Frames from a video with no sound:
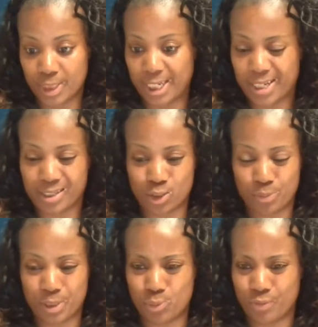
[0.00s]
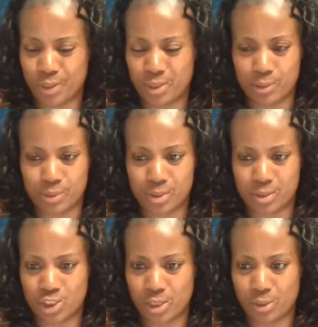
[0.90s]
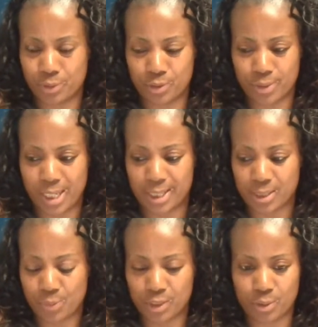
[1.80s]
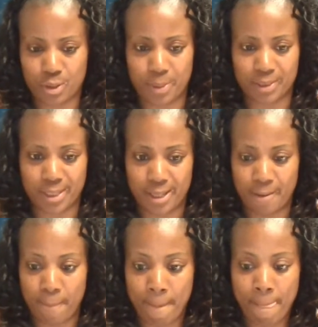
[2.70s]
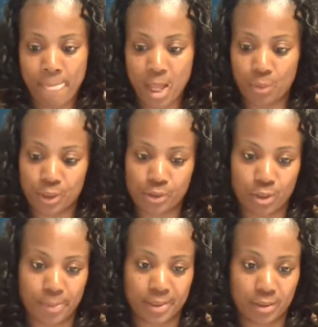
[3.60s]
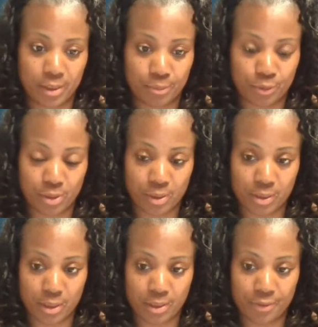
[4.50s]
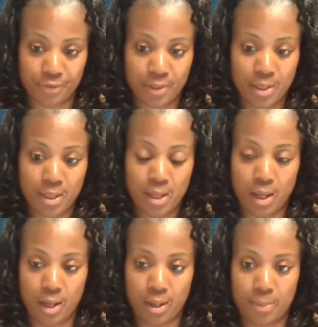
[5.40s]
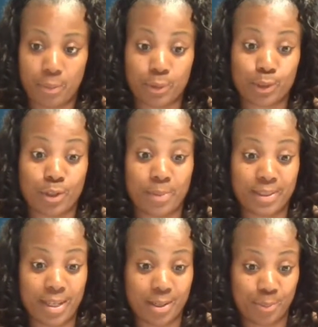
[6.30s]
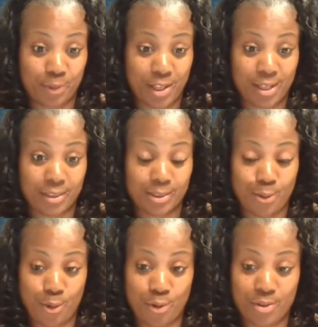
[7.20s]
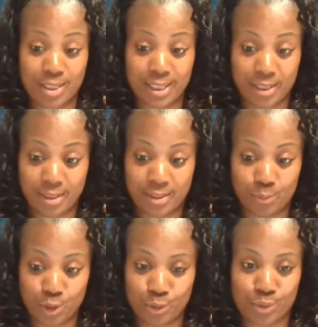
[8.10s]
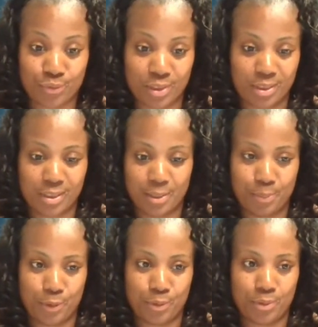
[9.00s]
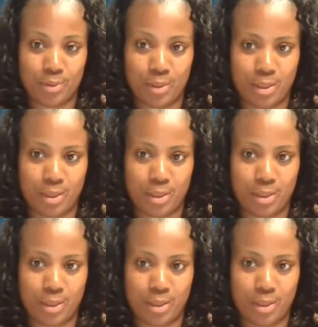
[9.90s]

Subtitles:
I got so many more videos to share with you guys. I want to talk about that. I want to talk about the dump truck stuff. I want to talk about that compliance call again, which was really simple.